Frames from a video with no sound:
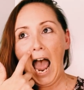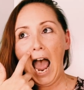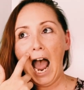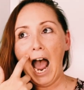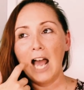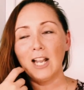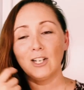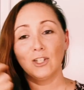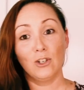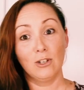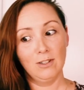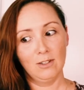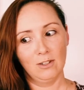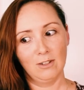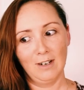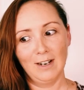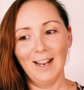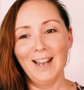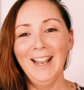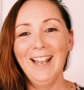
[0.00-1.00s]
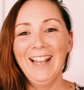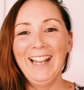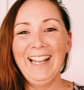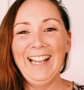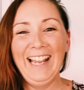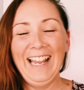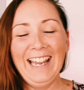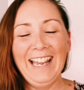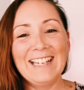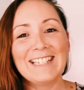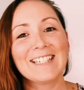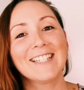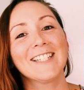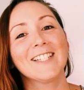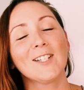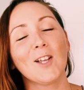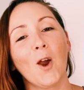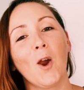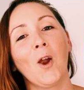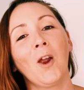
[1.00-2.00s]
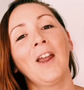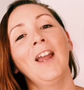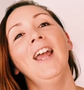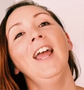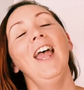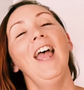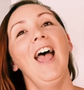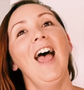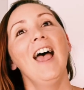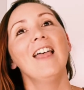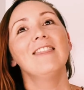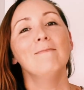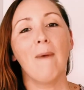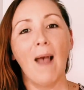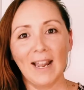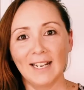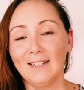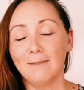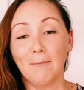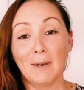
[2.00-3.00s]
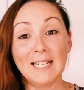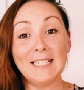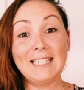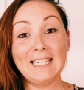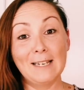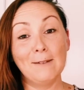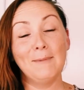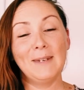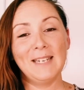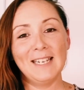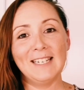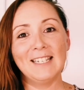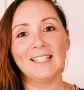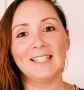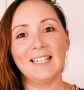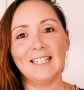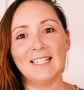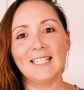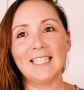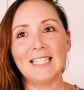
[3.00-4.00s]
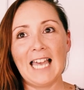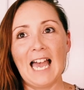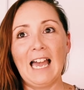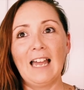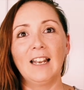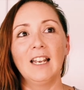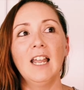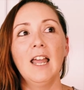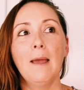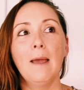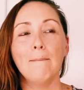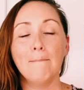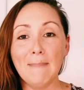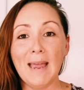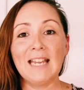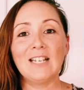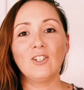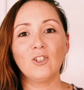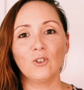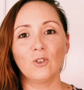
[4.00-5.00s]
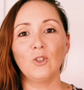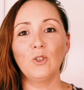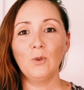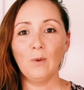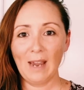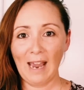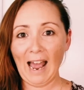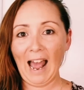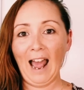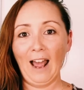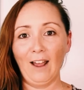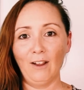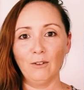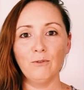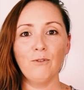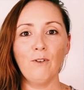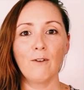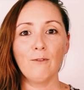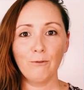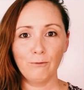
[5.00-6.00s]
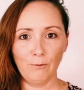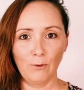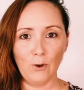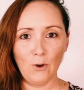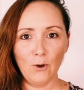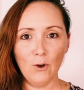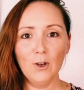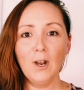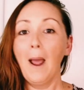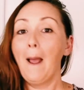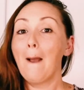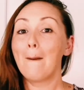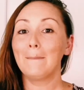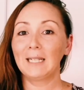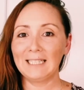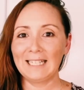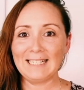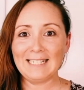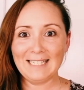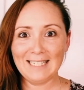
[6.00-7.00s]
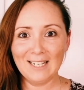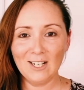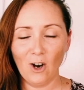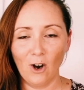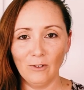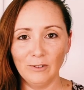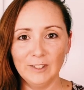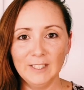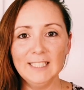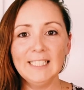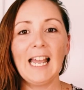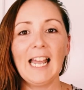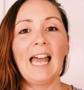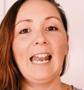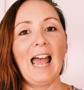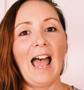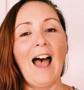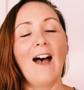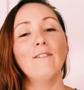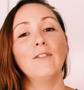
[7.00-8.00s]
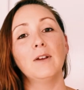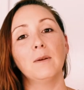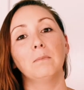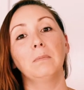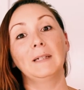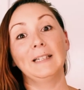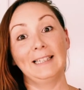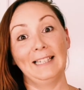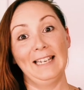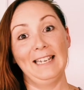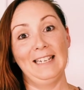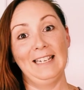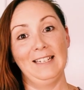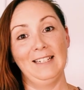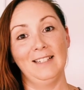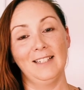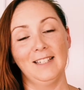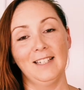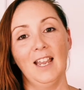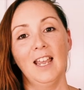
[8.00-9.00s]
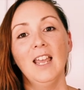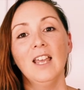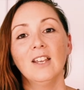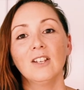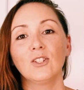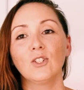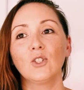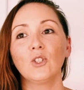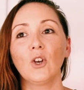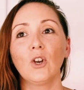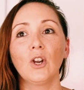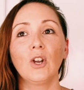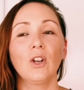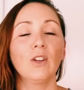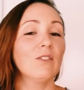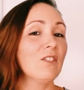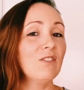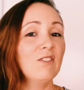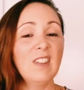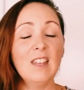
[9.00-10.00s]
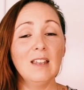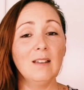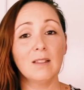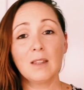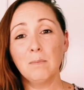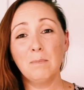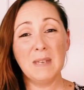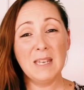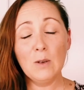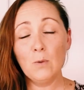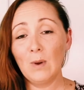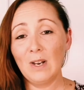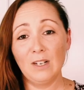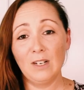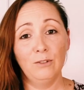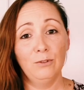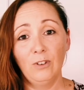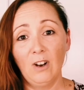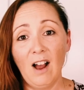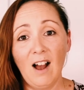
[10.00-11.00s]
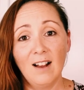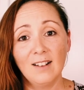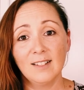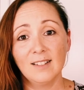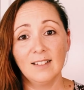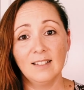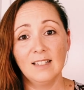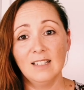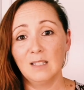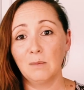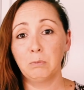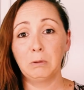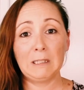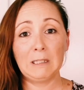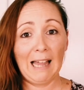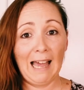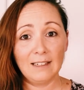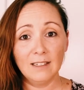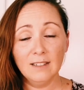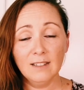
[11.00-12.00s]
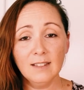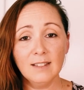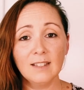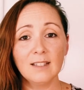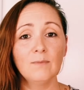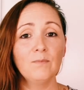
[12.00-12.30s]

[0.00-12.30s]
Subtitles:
True story. So my tip is that make sure you have food, plenty of it, and have it planned. So the big winner for us is platters